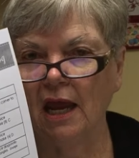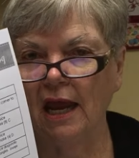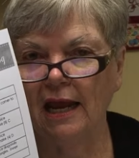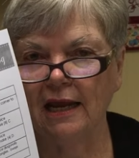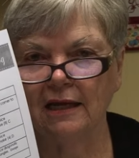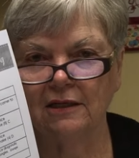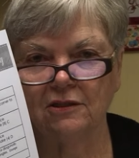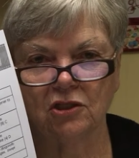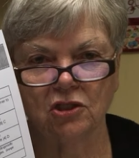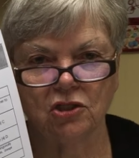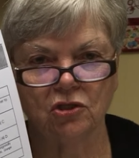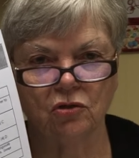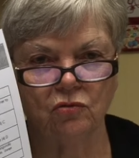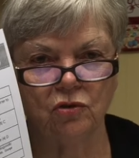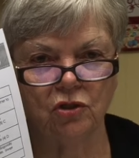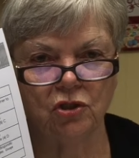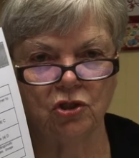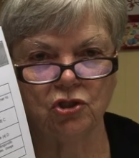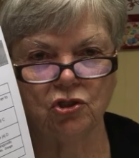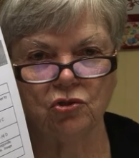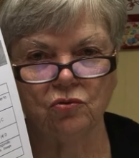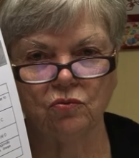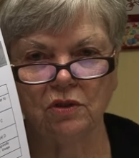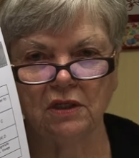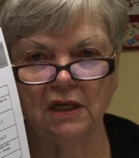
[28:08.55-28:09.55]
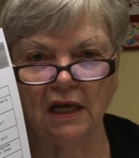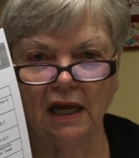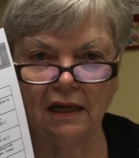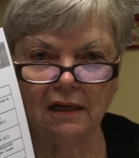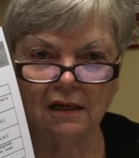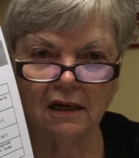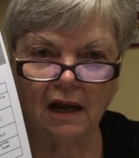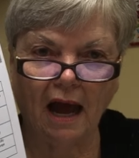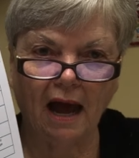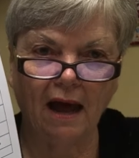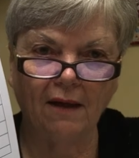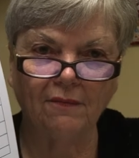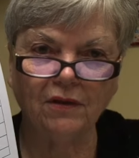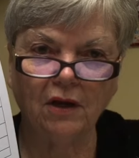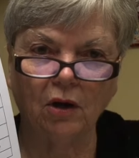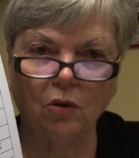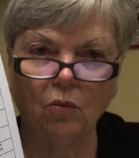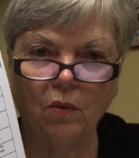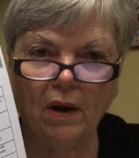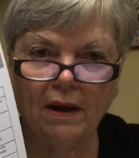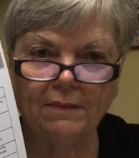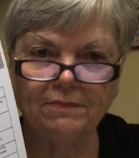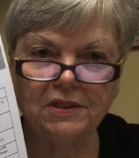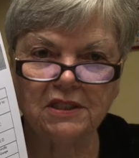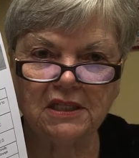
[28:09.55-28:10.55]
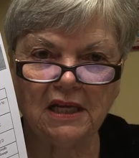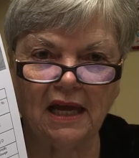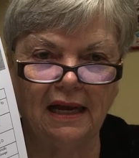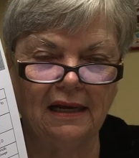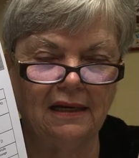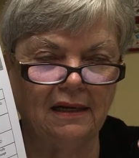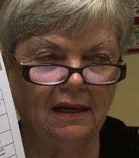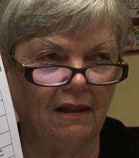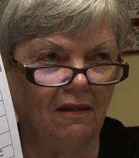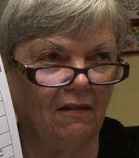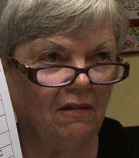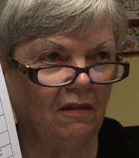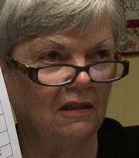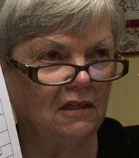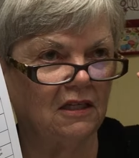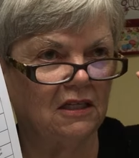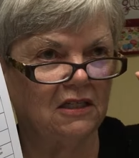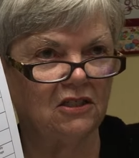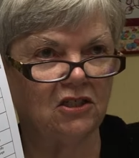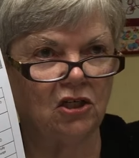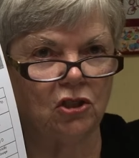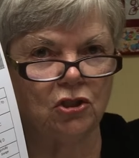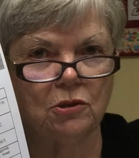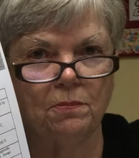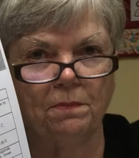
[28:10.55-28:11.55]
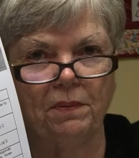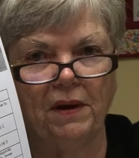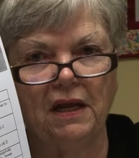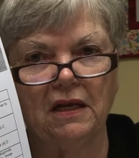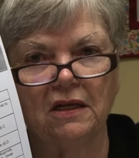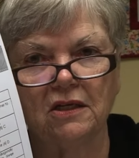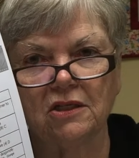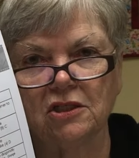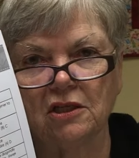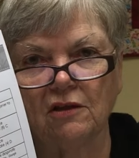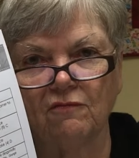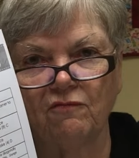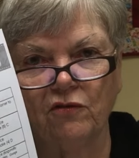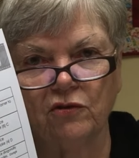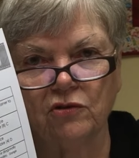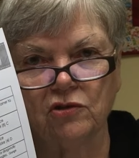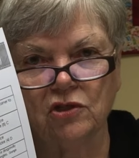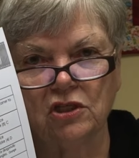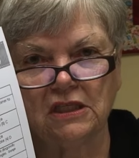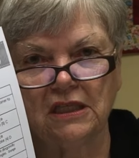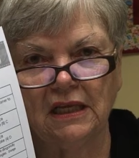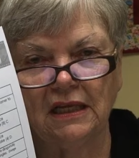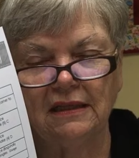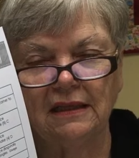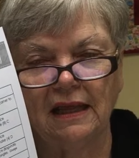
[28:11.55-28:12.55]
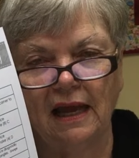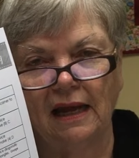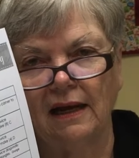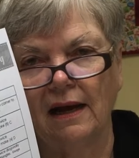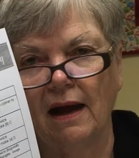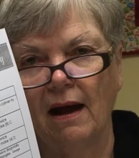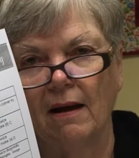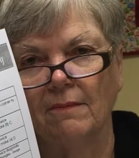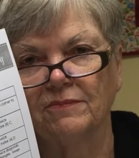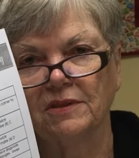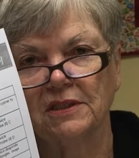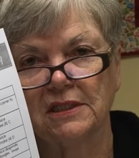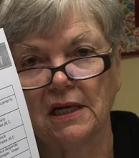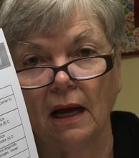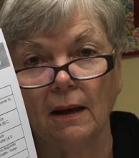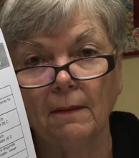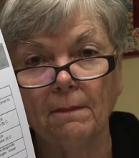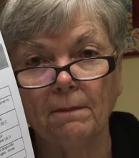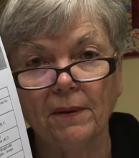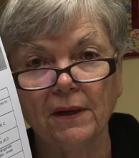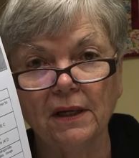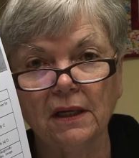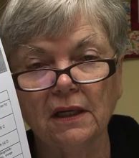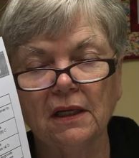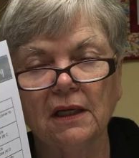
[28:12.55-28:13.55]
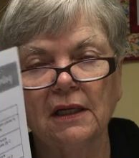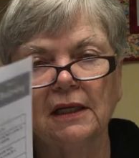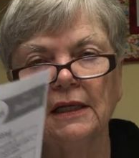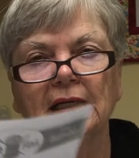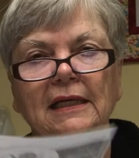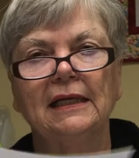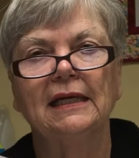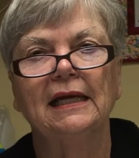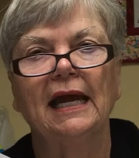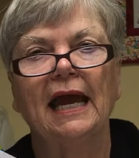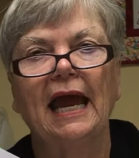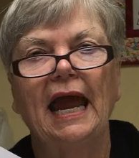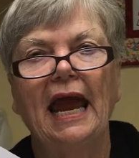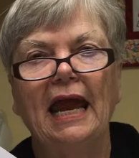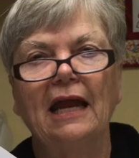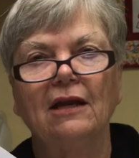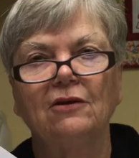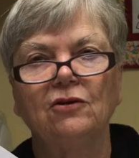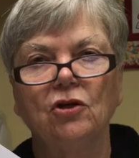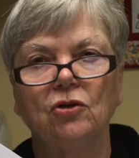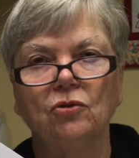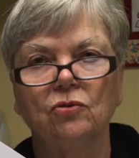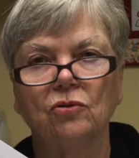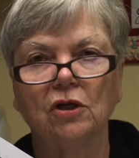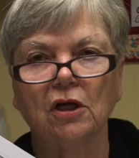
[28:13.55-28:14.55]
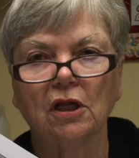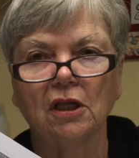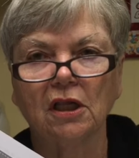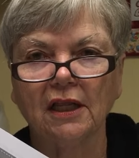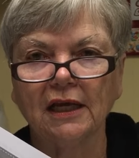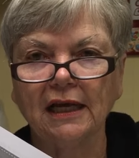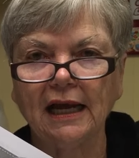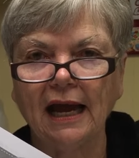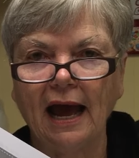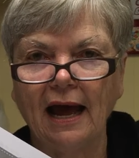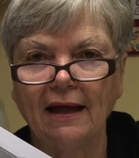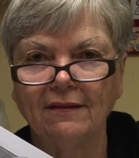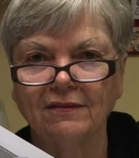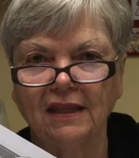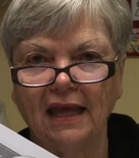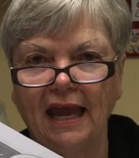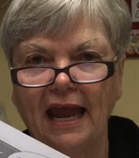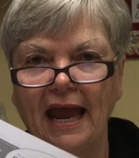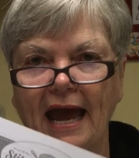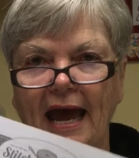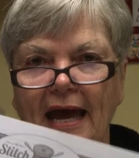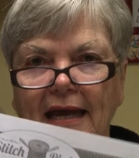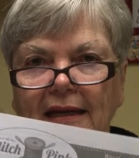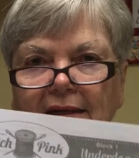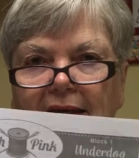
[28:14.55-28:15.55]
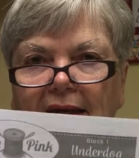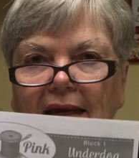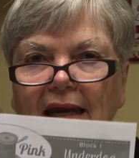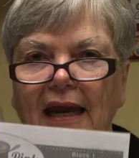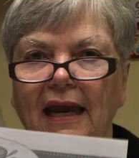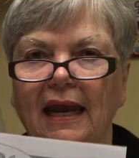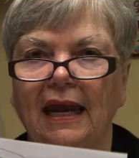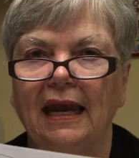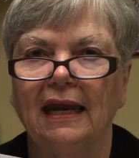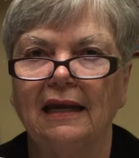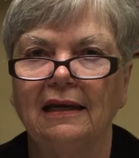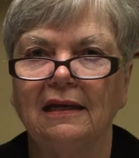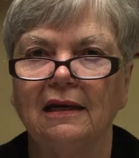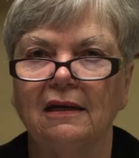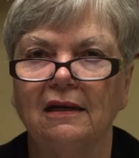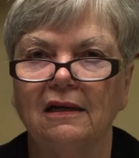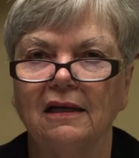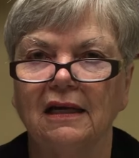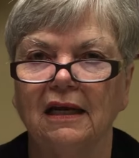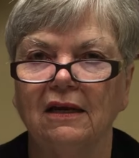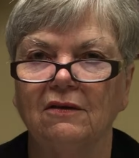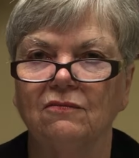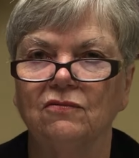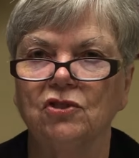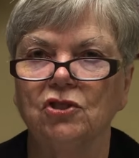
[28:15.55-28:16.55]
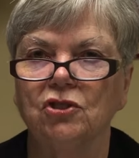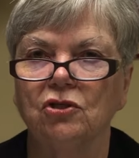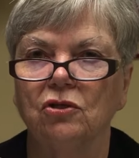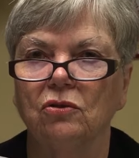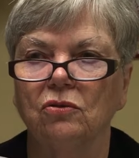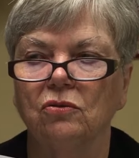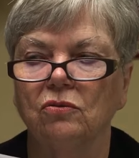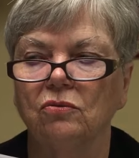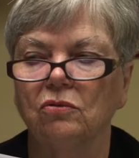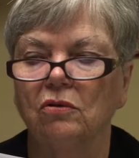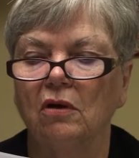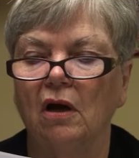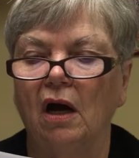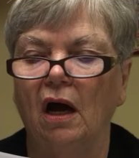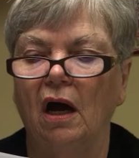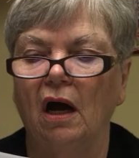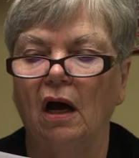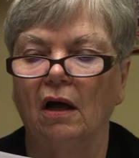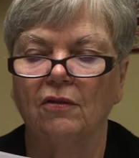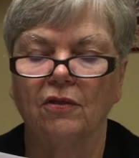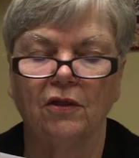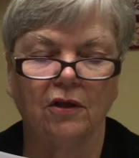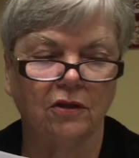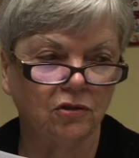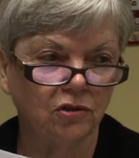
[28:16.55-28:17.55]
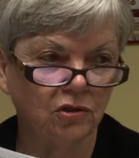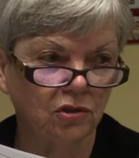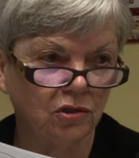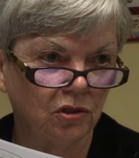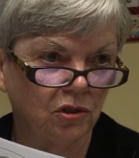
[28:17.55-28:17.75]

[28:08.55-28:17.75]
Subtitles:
As soon as you get on their website, Stitch Pink is the first thing that comes up, and you click on that, and it gives you the